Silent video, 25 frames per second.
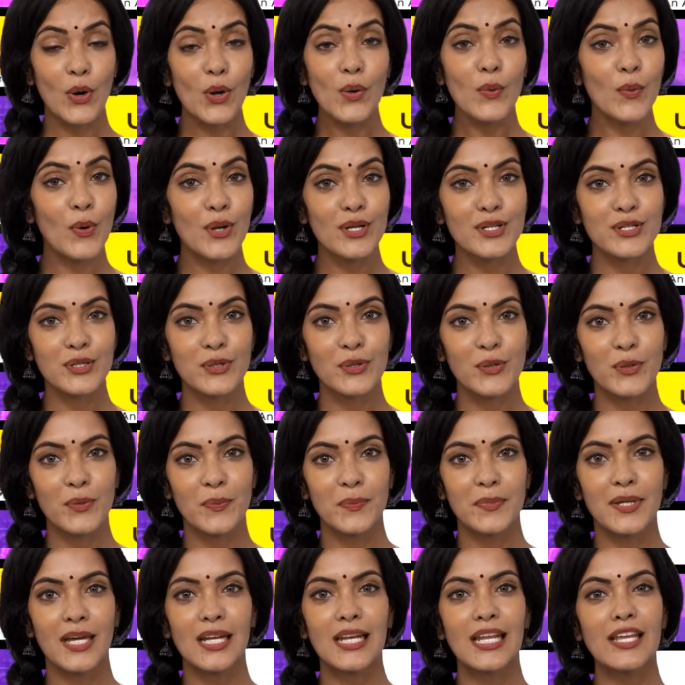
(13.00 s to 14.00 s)
We all want a
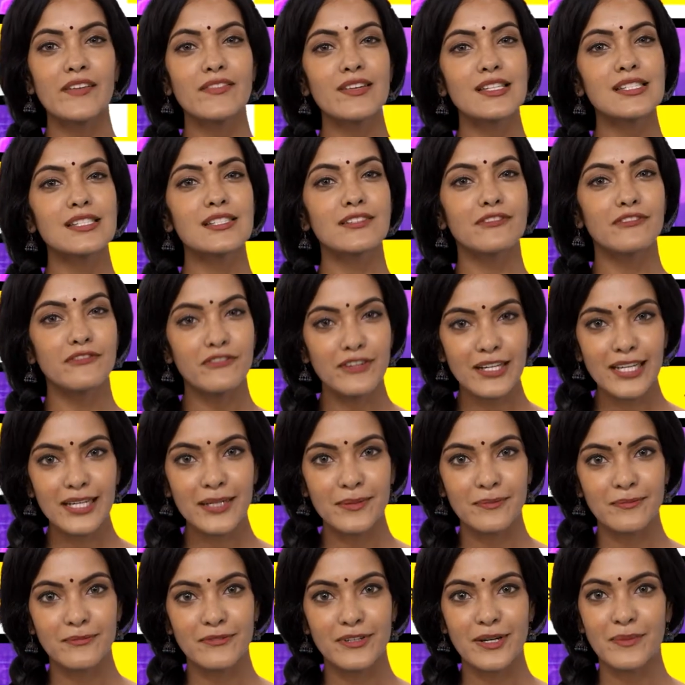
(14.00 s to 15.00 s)
home that will give us
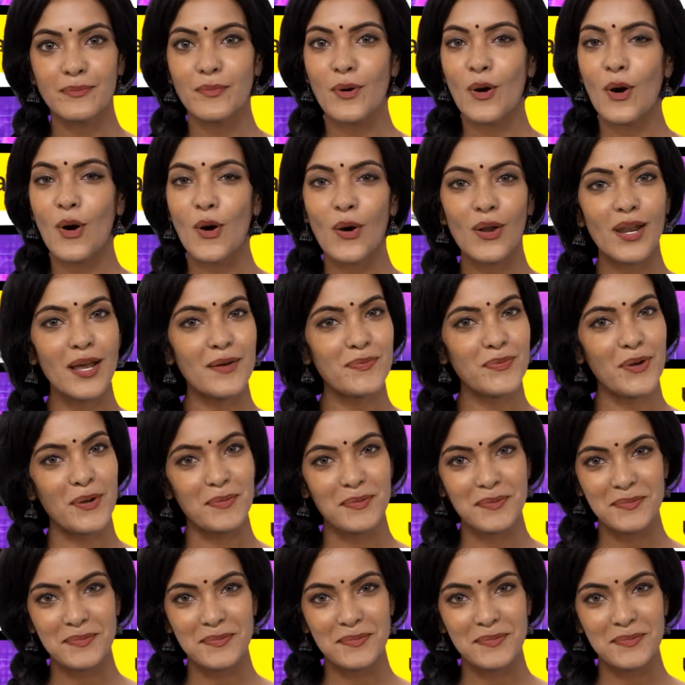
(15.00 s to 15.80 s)
freedom from all our